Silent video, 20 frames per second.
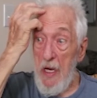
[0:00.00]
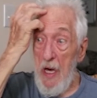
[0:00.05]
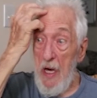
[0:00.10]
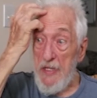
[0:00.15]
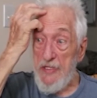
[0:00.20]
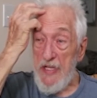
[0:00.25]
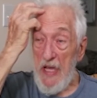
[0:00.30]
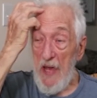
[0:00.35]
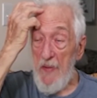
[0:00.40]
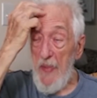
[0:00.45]

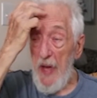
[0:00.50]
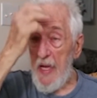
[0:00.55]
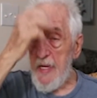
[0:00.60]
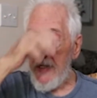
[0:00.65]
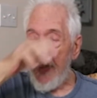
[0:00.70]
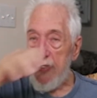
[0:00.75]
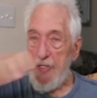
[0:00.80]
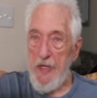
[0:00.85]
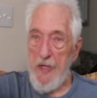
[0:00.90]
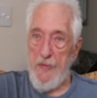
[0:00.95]

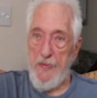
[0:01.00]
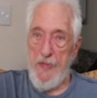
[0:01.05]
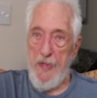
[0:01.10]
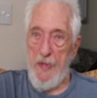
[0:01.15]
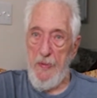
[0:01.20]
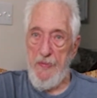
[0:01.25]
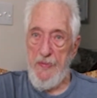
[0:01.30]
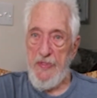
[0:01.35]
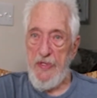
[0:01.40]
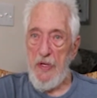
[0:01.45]
sandbags, so
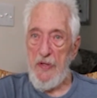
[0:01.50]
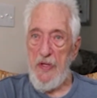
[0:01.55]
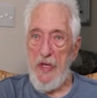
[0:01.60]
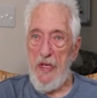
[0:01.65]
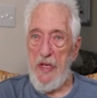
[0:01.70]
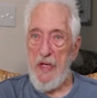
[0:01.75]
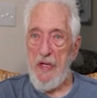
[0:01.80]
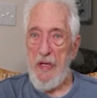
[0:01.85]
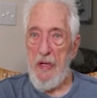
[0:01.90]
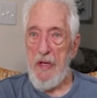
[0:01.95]

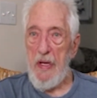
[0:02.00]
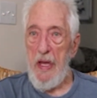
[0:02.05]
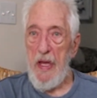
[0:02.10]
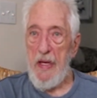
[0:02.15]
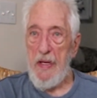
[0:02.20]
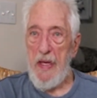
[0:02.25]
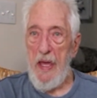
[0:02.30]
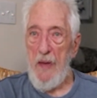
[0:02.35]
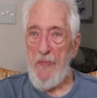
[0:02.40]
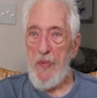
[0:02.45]
that
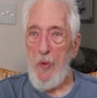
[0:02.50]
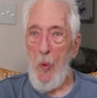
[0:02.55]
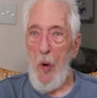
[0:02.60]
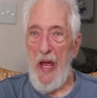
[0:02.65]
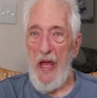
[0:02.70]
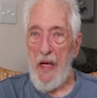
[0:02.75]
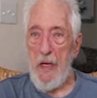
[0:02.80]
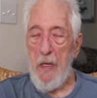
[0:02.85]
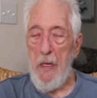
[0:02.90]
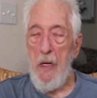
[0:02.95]
it kept
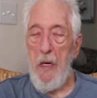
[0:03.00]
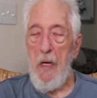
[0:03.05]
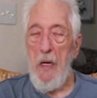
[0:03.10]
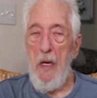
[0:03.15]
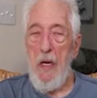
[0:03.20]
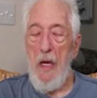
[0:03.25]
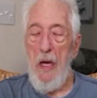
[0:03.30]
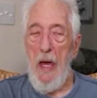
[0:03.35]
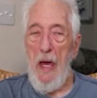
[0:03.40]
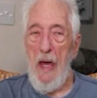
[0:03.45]
wet.
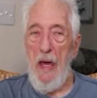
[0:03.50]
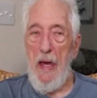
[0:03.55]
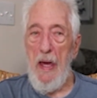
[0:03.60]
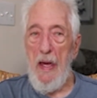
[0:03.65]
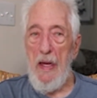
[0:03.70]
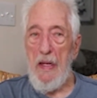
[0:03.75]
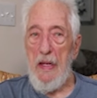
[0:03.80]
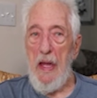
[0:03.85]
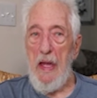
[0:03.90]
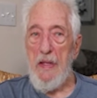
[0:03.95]

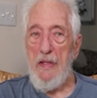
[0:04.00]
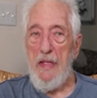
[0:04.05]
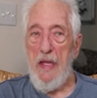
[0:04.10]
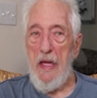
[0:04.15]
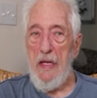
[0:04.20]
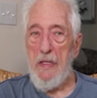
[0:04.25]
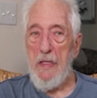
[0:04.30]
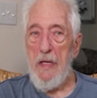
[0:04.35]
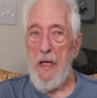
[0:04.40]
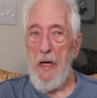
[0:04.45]
And
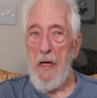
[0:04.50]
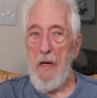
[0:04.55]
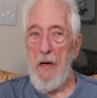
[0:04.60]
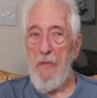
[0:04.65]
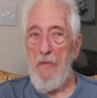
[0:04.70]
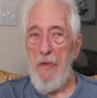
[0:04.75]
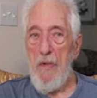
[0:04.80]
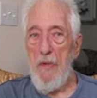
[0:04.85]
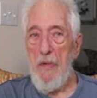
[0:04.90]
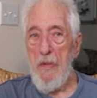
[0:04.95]

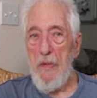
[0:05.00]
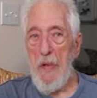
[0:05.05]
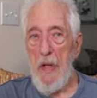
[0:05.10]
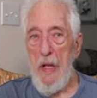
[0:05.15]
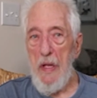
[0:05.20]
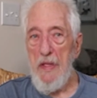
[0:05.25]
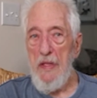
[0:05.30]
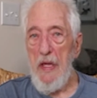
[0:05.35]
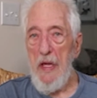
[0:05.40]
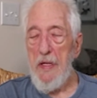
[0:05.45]

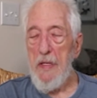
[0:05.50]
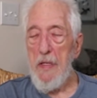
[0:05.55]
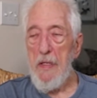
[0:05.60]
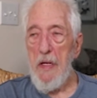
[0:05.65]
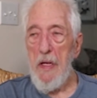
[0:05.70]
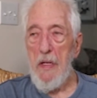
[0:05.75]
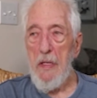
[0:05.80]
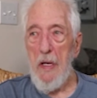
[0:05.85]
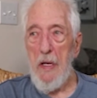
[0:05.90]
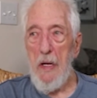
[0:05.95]

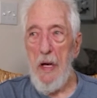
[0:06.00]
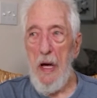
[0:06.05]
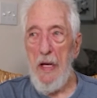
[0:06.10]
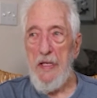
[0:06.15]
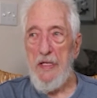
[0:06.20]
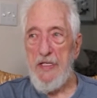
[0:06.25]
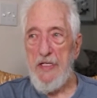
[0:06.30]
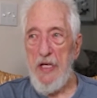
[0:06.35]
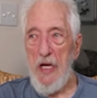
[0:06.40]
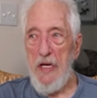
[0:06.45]
then I
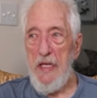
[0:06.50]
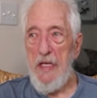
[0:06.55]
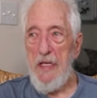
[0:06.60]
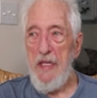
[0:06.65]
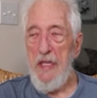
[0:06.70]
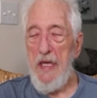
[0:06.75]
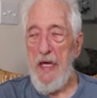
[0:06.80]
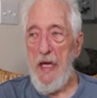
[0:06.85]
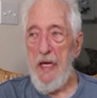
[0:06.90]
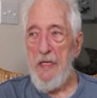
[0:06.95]

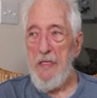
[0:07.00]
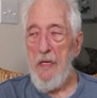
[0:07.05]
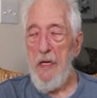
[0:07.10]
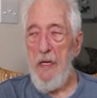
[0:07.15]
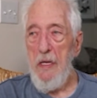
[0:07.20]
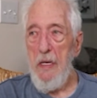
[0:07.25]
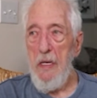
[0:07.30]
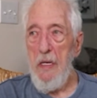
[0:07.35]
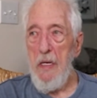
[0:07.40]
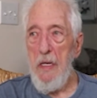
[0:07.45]
decided then,
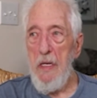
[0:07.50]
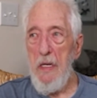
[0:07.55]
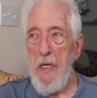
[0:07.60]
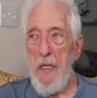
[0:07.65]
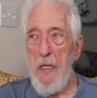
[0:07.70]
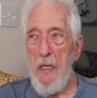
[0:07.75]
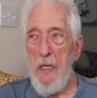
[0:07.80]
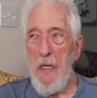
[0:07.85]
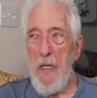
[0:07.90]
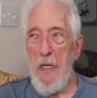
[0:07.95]

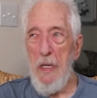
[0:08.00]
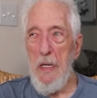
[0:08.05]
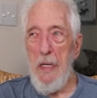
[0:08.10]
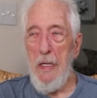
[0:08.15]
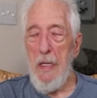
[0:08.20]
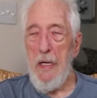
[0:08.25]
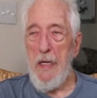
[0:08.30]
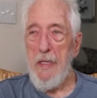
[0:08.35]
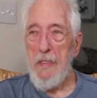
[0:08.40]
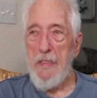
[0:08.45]

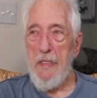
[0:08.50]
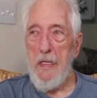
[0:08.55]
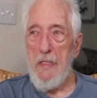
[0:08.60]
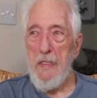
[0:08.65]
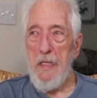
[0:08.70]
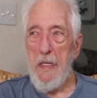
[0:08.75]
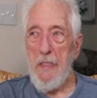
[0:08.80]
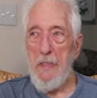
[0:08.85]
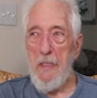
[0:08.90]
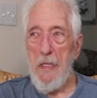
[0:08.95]
hey,
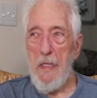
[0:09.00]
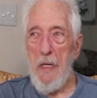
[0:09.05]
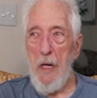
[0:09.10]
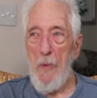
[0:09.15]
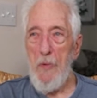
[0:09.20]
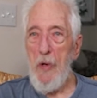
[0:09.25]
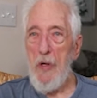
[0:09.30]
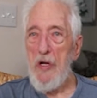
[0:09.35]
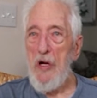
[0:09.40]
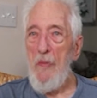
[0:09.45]
that
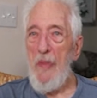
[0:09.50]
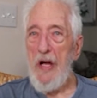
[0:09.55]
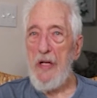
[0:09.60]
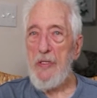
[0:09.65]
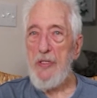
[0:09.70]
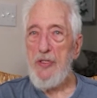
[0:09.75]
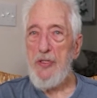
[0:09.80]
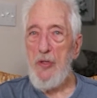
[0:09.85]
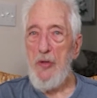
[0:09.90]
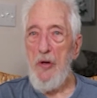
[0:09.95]
I'm going to go back
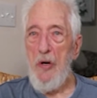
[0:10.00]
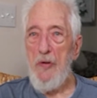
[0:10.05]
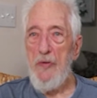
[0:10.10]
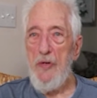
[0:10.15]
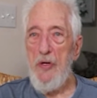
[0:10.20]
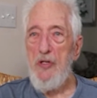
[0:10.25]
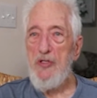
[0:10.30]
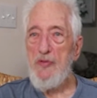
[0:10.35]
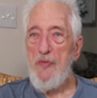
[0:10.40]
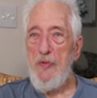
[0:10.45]
to school,
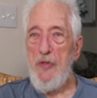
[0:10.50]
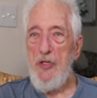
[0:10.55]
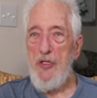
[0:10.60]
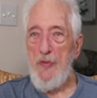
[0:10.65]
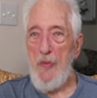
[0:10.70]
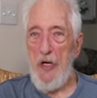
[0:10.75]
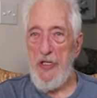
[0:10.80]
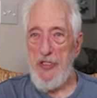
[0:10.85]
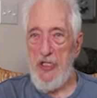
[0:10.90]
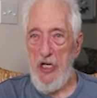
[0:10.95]
use
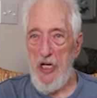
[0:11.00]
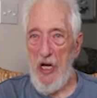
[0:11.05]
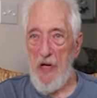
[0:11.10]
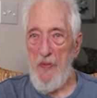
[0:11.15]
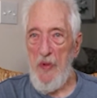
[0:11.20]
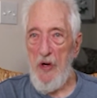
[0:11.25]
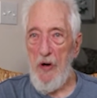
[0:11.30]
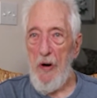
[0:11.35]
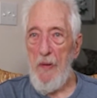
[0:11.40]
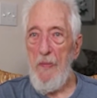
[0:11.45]
my GI
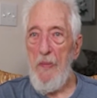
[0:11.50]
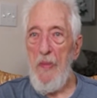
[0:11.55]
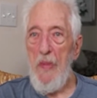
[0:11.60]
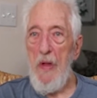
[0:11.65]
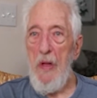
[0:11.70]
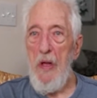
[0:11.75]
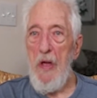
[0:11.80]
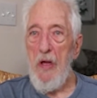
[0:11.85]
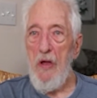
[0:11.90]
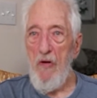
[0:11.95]
Bill,
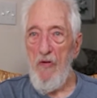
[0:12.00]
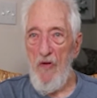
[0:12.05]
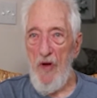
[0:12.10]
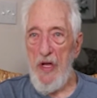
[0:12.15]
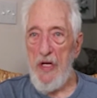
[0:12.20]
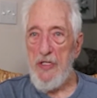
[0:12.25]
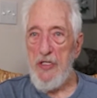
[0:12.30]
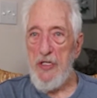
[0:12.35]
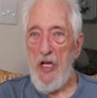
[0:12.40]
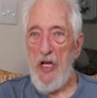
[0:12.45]

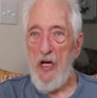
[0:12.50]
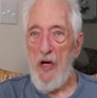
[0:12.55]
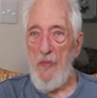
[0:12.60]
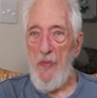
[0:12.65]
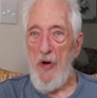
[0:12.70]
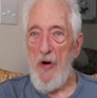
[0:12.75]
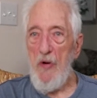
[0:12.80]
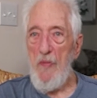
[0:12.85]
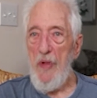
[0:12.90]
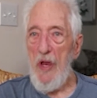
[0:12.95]
Korean GI
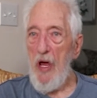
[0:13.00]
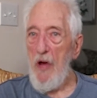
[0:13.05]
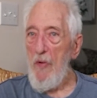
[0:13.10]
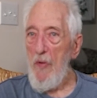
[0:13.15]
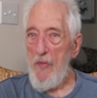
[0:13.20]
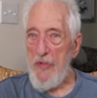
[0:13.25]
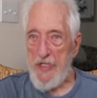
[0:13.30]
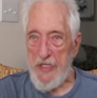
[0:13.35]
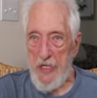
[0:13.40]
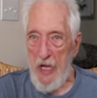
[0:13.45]
Bill, but I
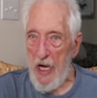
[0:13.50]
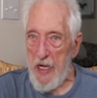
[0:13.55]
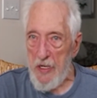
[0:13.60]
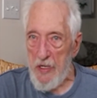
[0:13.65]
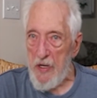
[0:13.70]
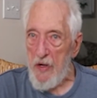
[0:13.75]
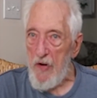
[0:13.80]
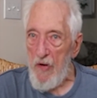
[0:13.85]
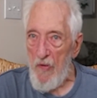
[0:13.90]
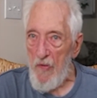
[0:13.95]
was not
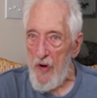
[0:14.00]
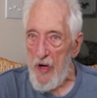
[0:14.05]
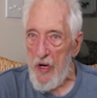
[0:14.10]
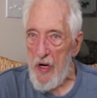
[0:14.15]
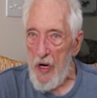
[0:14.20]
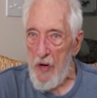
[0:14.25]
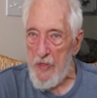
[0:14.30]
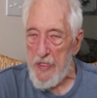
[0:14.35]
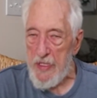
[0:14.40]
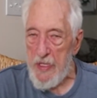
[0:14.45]
in Korea.
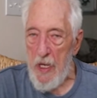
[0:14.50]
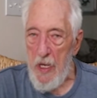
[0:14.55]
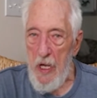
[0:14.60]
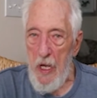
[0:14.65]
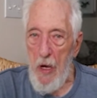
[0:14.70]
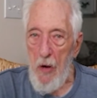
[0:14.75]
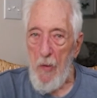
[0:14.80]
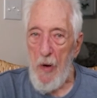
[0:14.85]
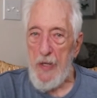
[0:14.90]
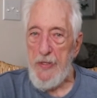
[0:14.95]
I
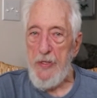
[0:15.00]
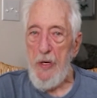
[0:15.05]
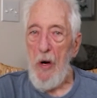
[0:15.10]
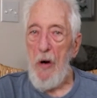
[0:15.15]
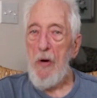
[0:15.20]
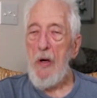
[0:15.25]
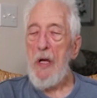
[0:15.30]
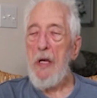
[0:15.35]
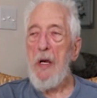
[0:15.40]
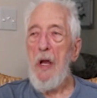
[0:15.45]
went to
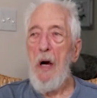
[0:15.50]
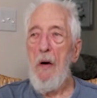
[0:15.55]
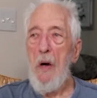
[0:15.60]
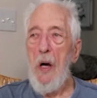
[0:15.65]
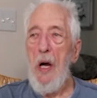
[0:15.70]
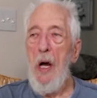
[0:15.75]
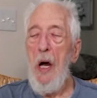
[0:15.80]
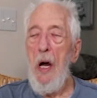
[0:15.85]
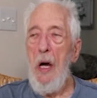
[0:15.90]
Okinawa